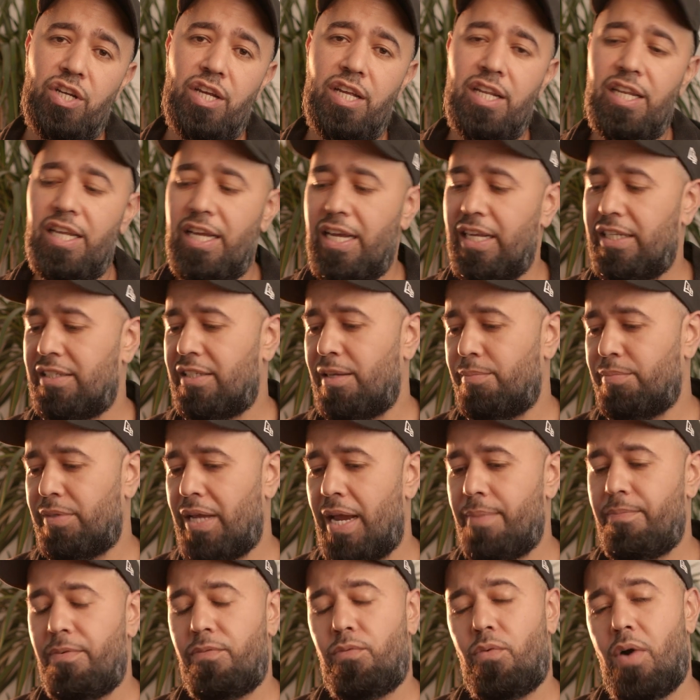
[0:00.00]
you need some
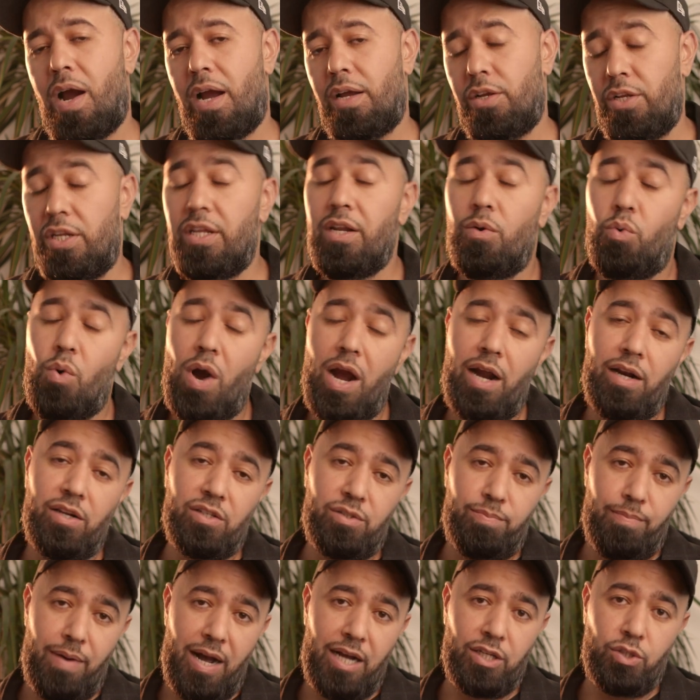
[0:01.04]
type of you need a
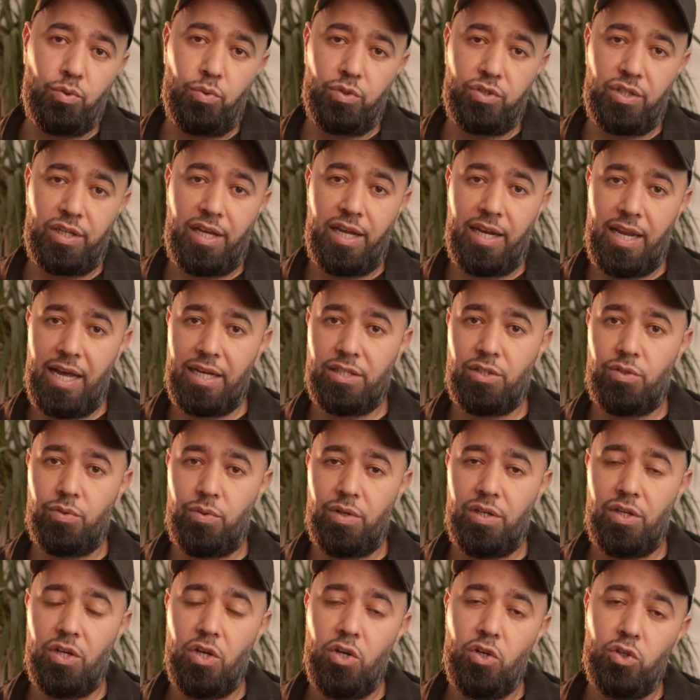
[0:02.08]
wireless module to connect
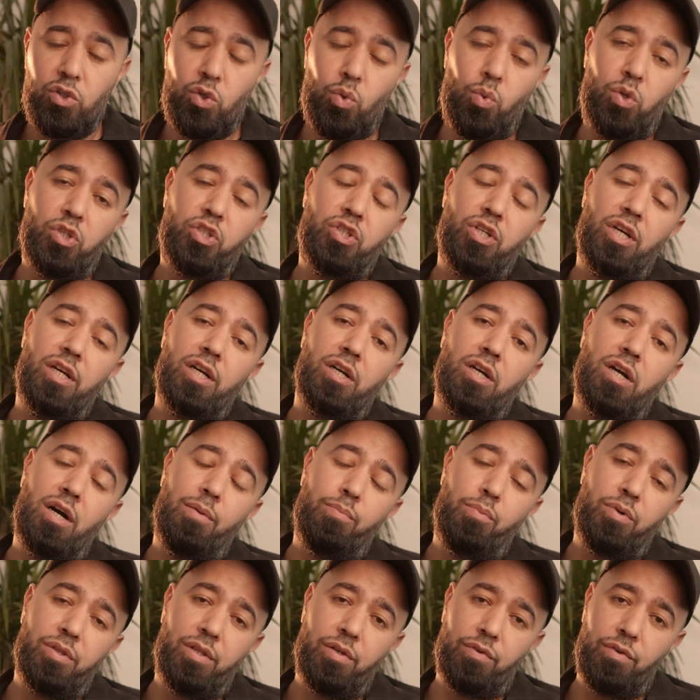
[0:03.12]
to it. So once you hook
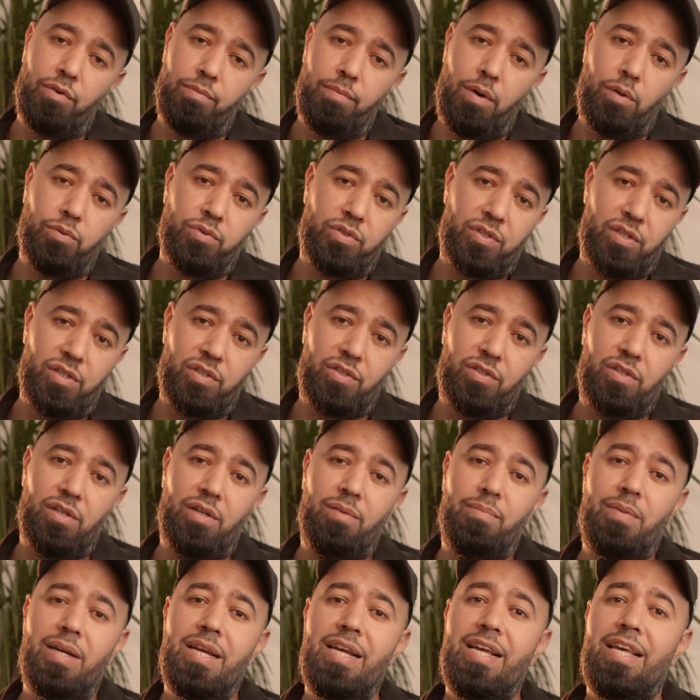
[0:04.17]
up with the remote
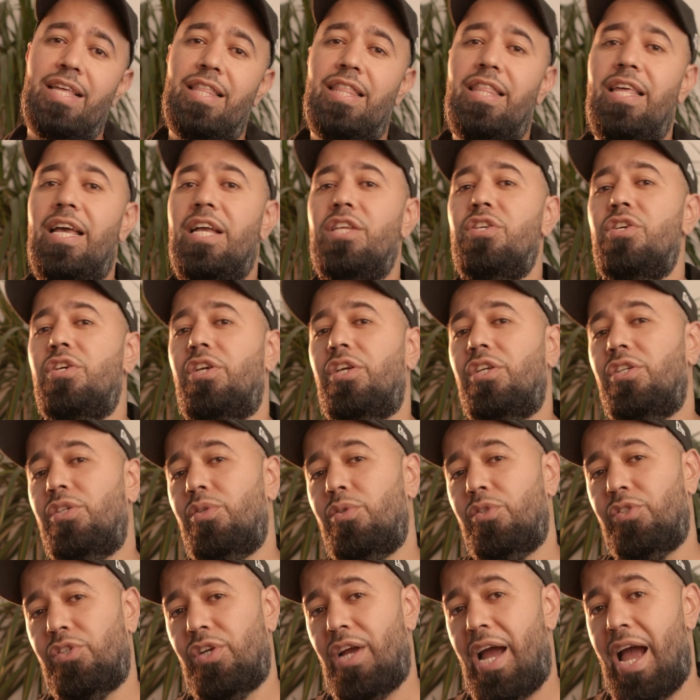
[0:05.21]
system, then you can
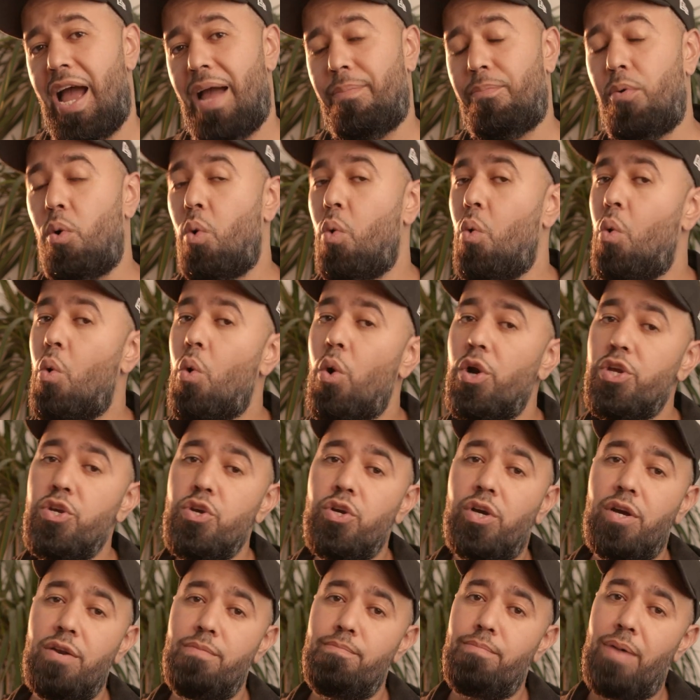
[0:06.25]
use your app, or
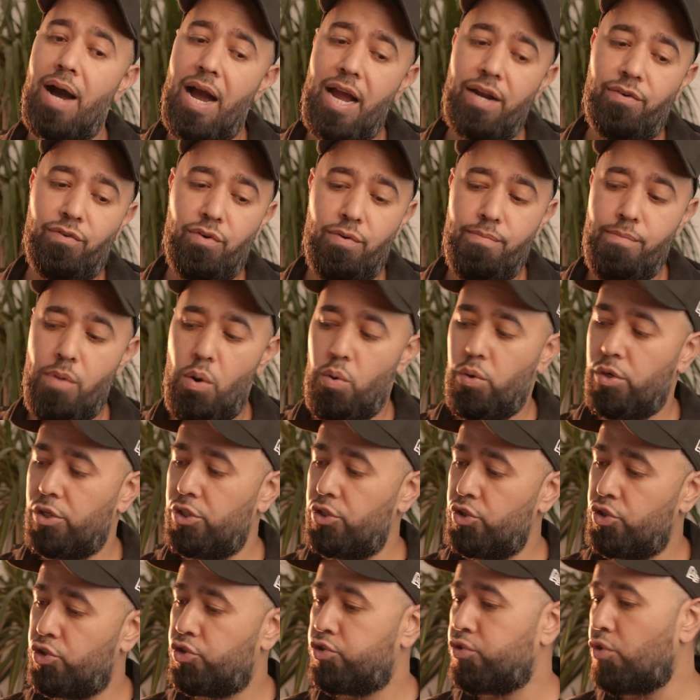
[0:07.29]
you can buy a remote
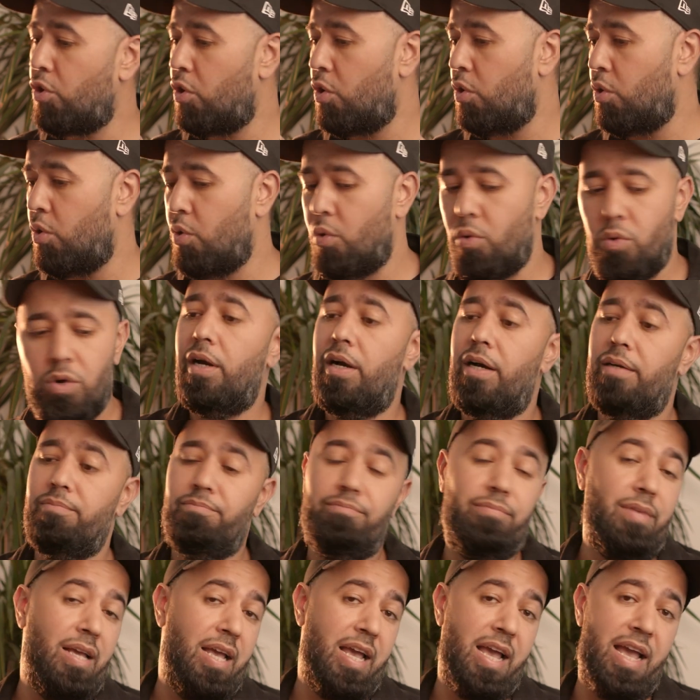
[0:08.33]
control,
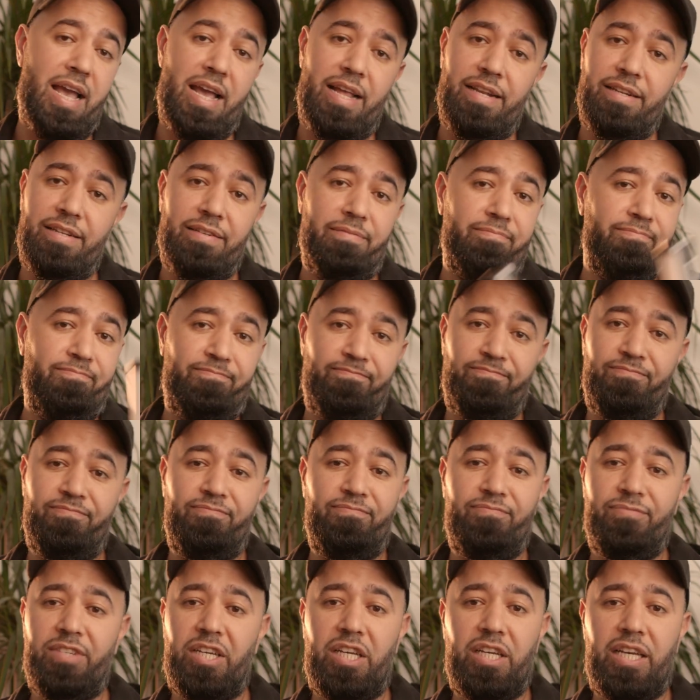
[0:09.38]
and
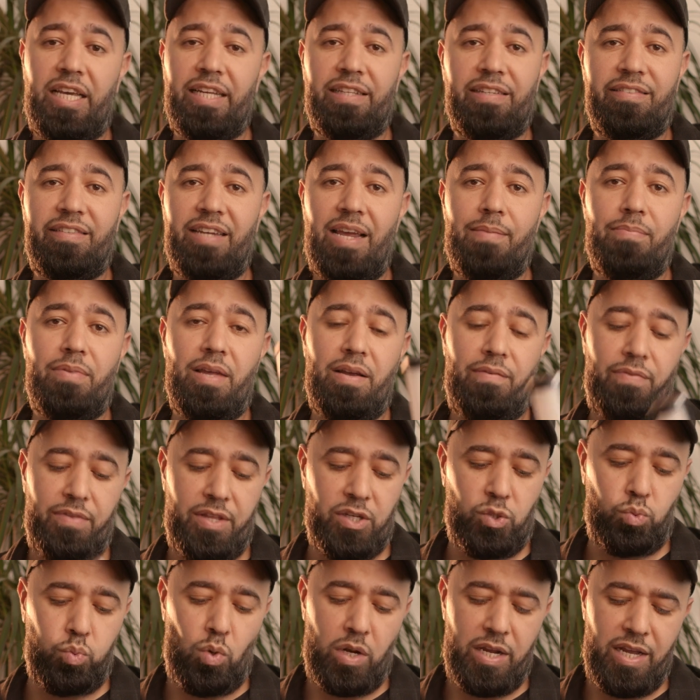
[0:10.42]
you could get the same thing for
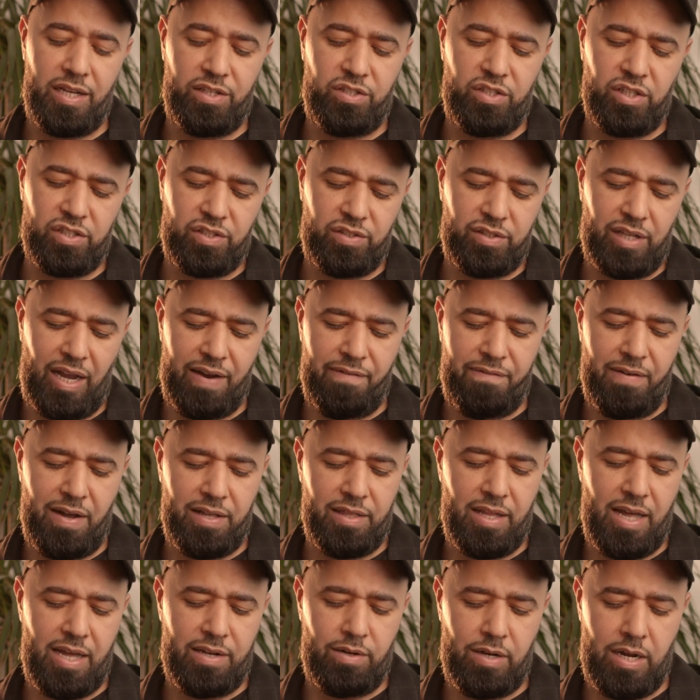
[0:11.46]
this one. I
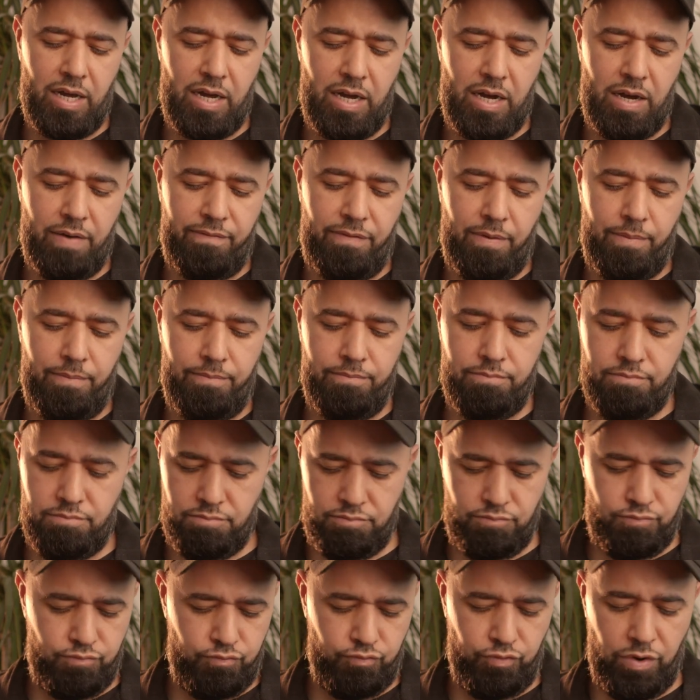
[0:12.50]
found that from
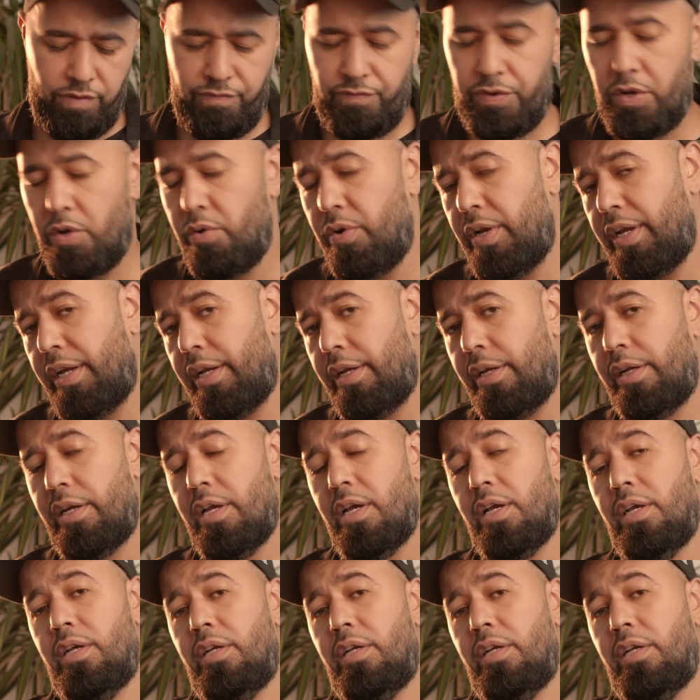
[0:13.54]
reviewing